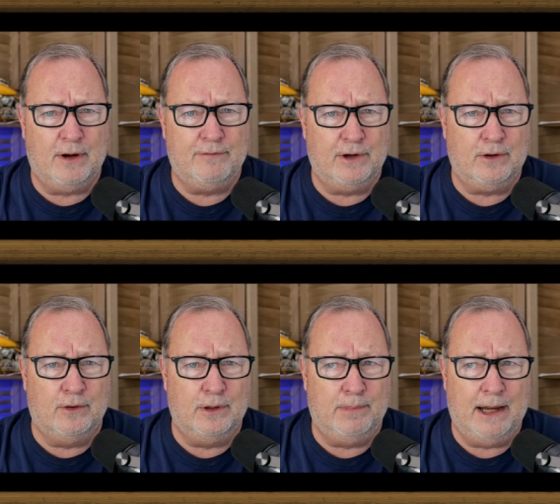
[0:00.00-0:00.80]
rough when you're
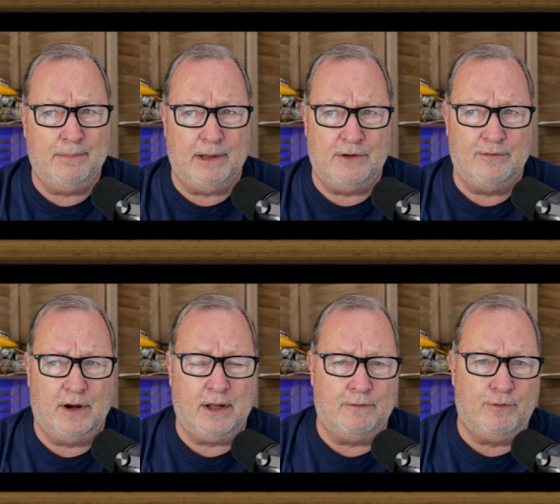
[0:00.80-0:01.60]
going to buy a place. You've
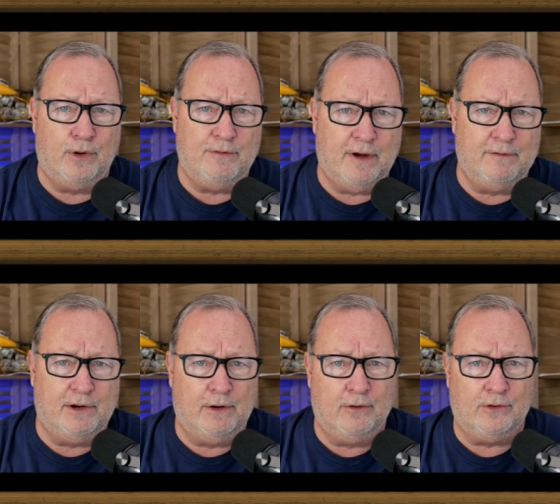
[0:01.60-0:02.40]
already got forty five
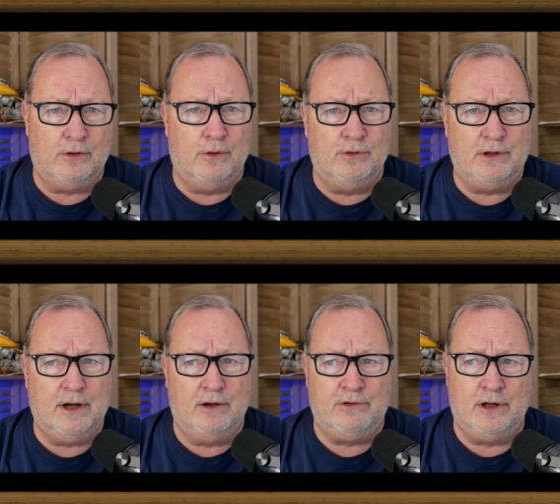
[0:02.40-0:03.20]
hundred dollars in closing
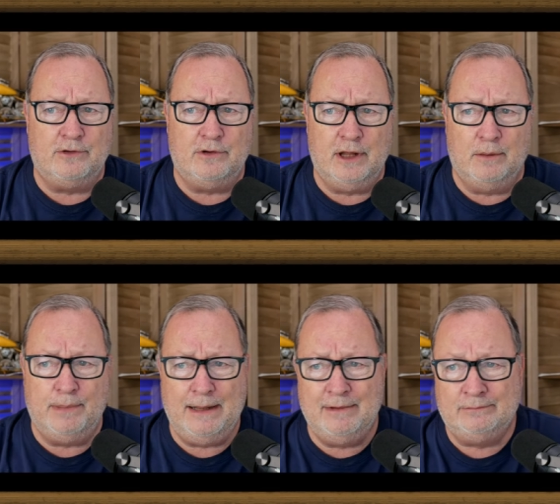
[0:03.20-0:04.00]
costs. You got your down
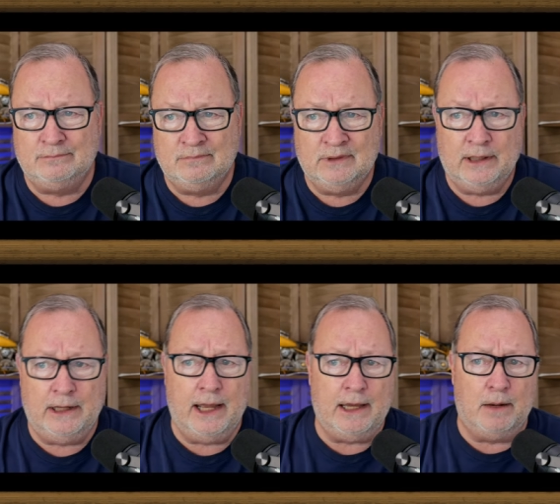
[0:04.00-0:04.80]
payment, and
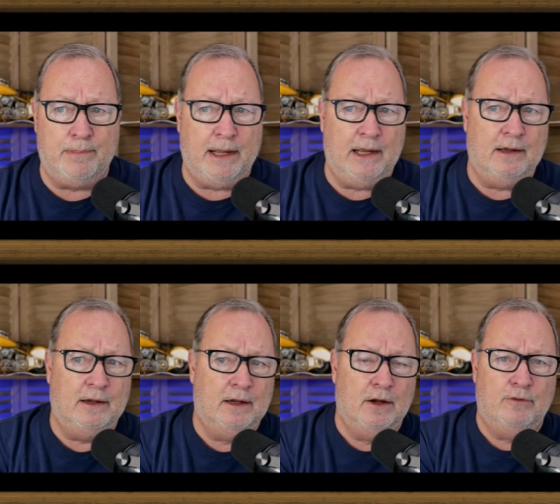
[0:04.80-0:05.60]
now you got to pay
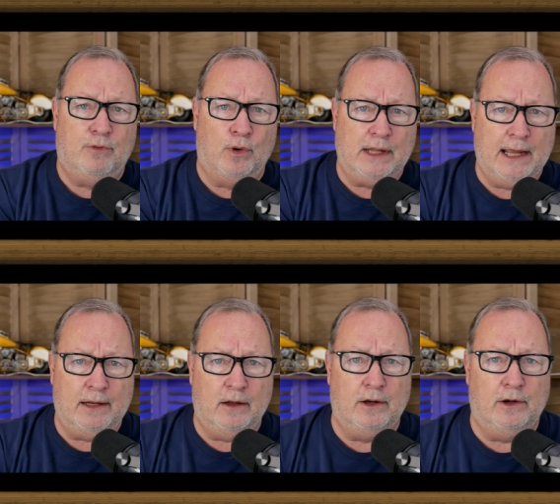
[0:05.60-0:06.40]
forty
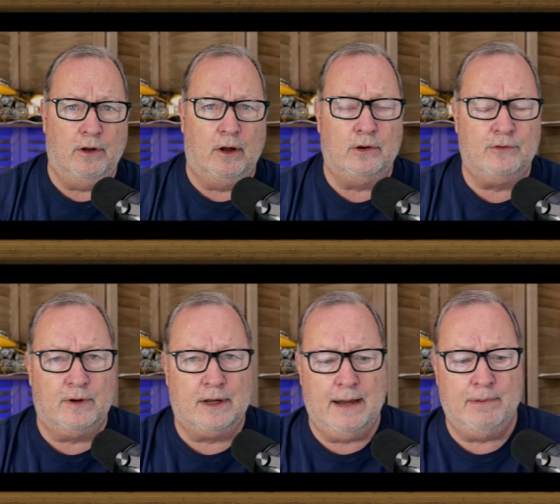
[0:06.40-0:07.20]
eight hundred dollars for
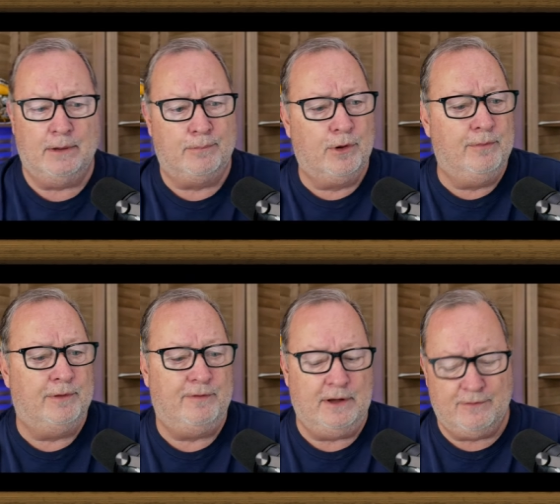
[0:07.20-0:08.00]
a capital
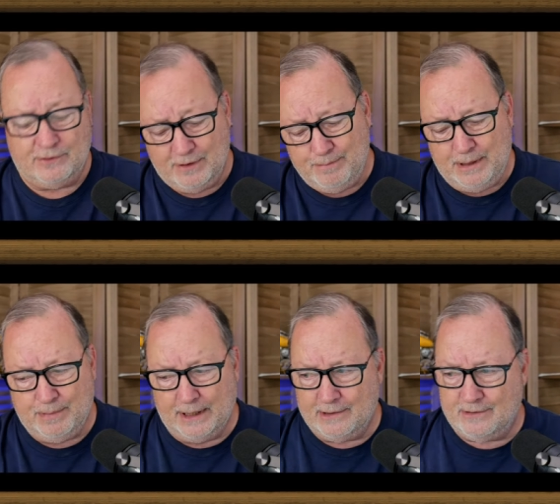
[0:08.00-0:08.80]
improvement fee. For some
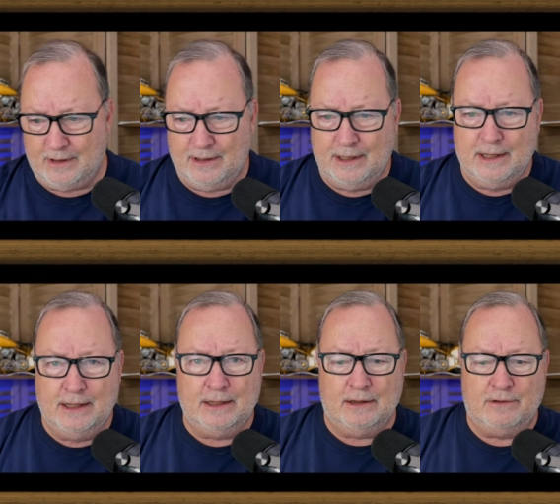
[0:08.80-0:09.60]
people, that's a
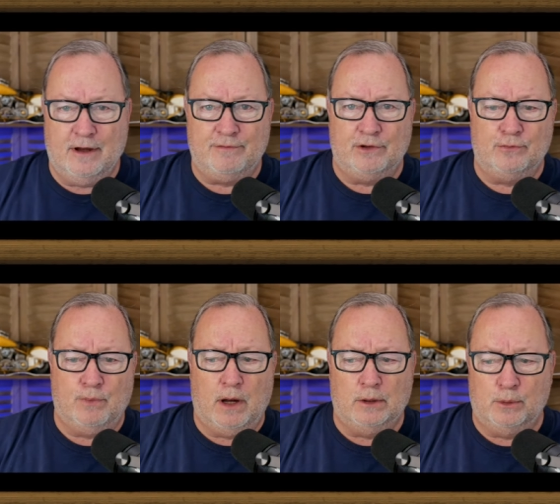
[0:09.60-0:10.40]
little tough to
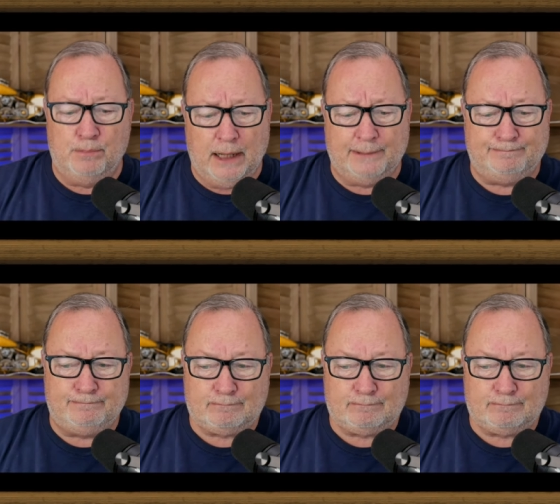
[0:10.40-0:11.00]
swallow, but